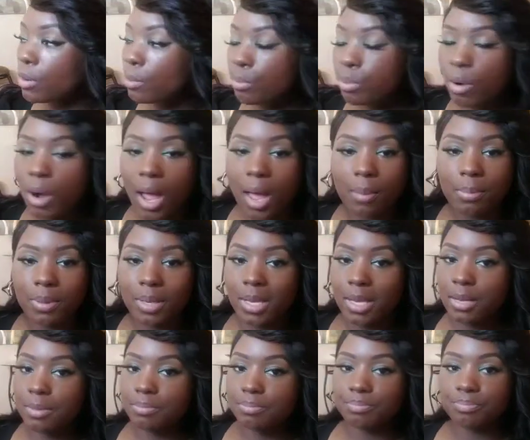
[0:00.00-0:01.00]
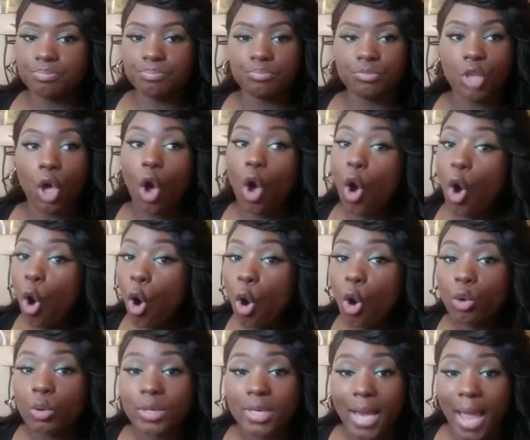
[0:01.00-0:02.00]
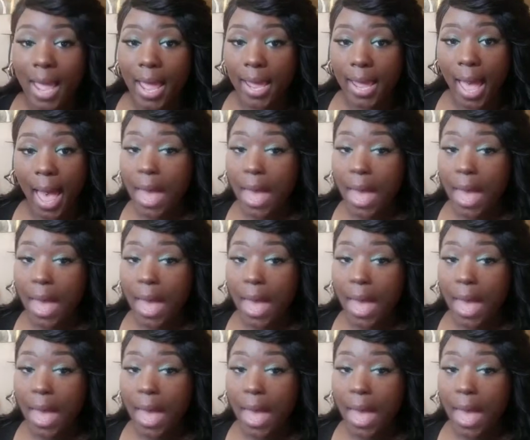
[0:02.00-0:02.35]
probably the whole day.